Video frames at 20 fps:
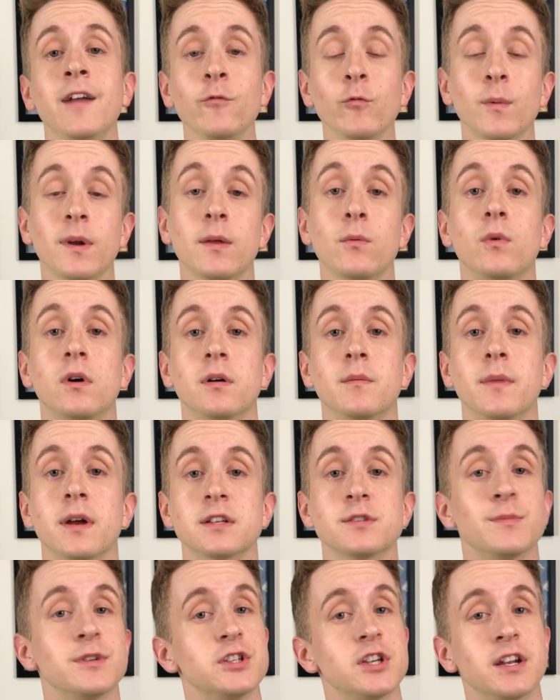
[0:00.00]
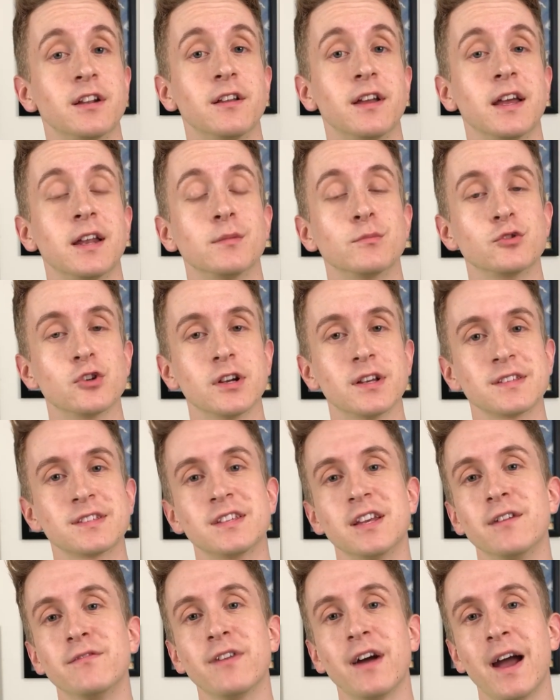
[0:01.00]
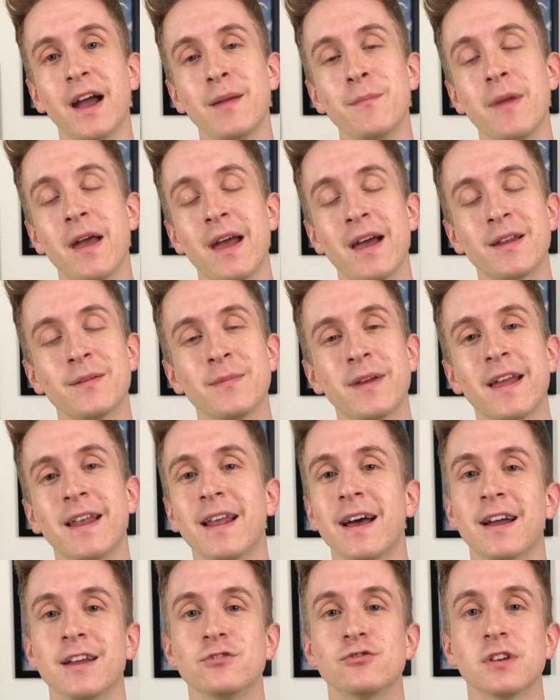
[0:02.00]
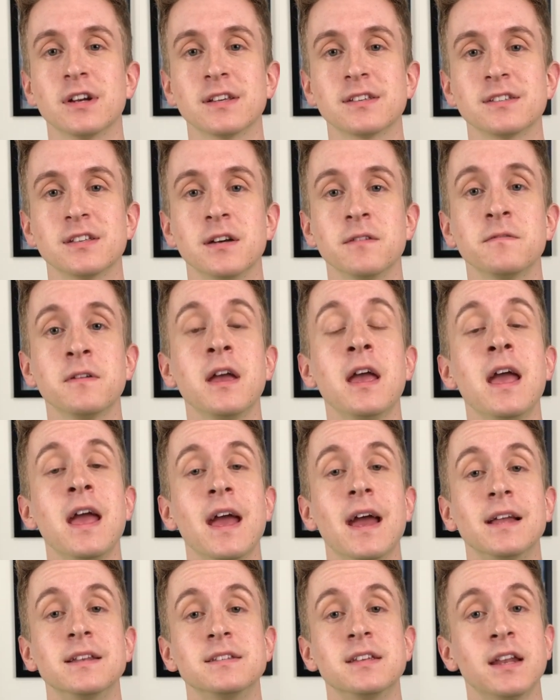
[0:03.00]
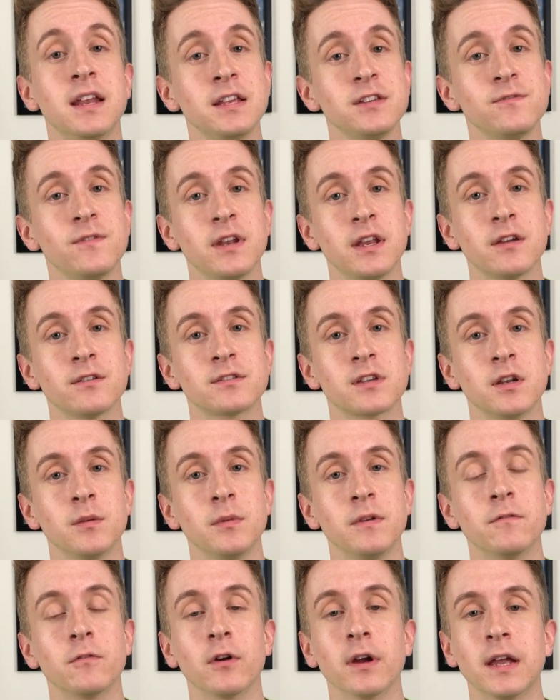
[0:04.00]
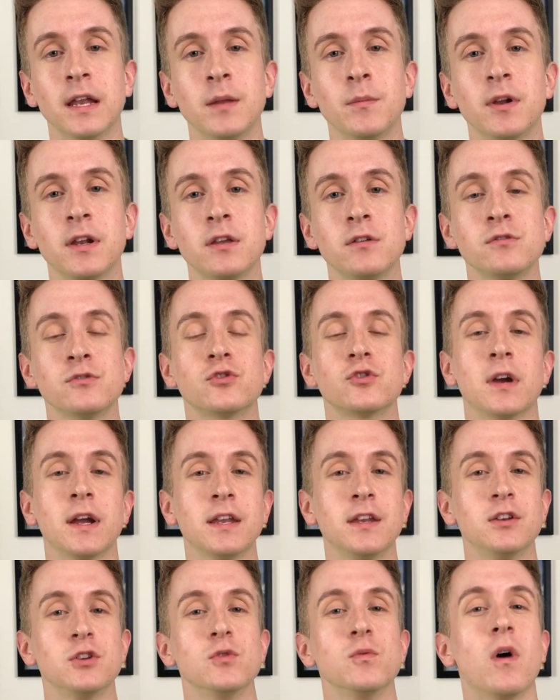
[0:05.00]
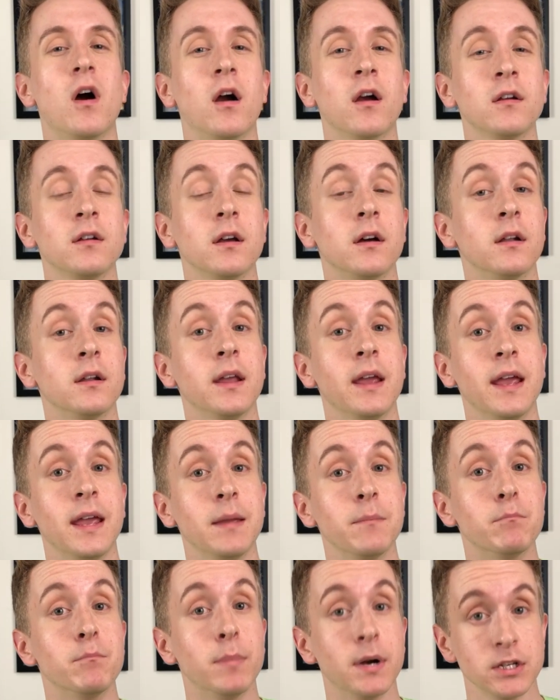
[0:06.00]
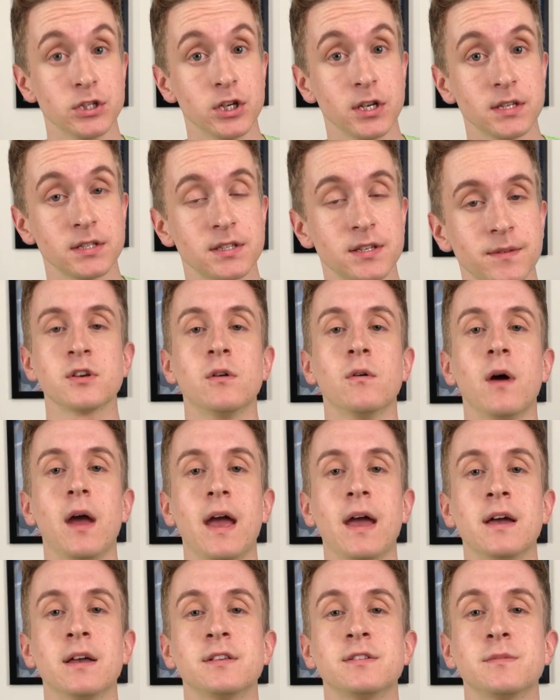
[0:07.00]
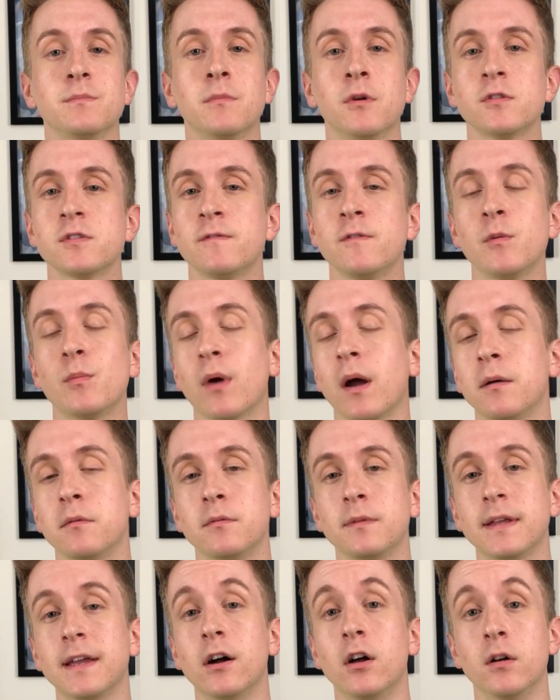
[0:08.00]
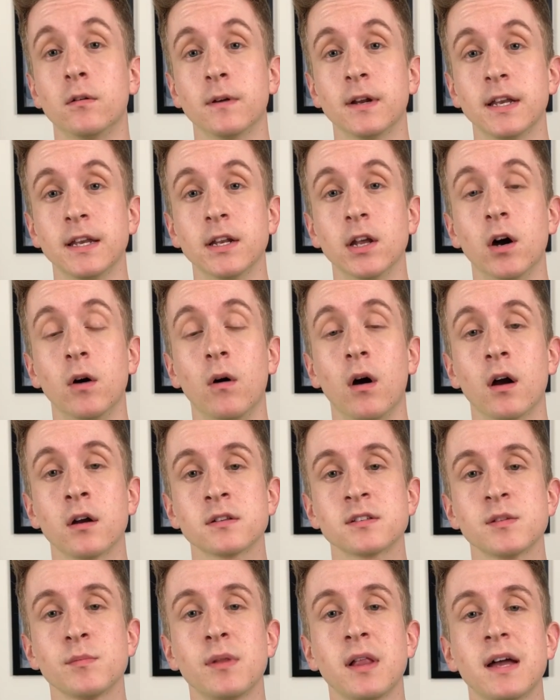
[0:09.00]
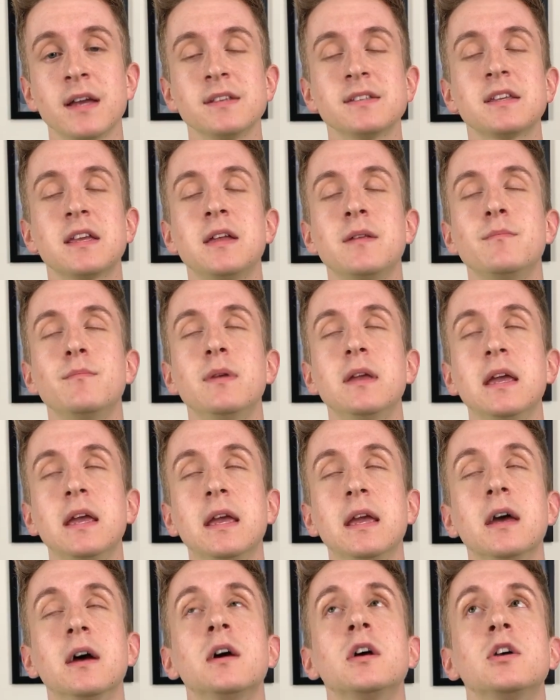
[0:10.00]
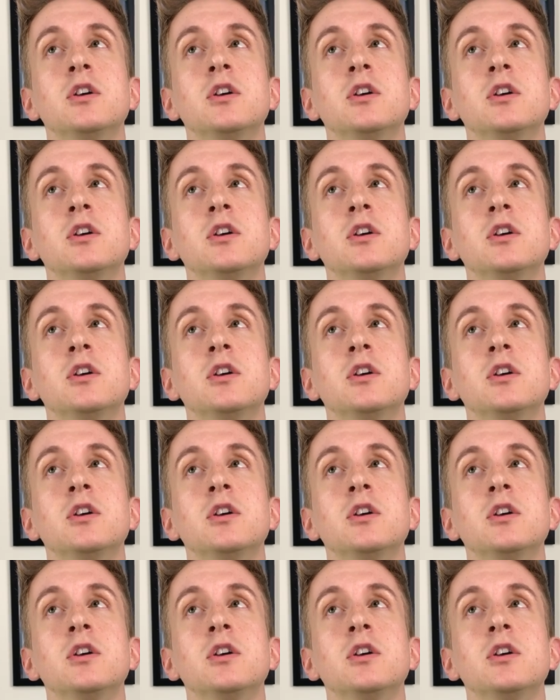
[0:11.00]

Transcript: everybody, welcome back to my channel, Adam Draws Stuff. I'm Adam and I draw stuff, and today's video is going to be for anybody who's trying to do art on a budget. So as most of you probably already know, art supplies can be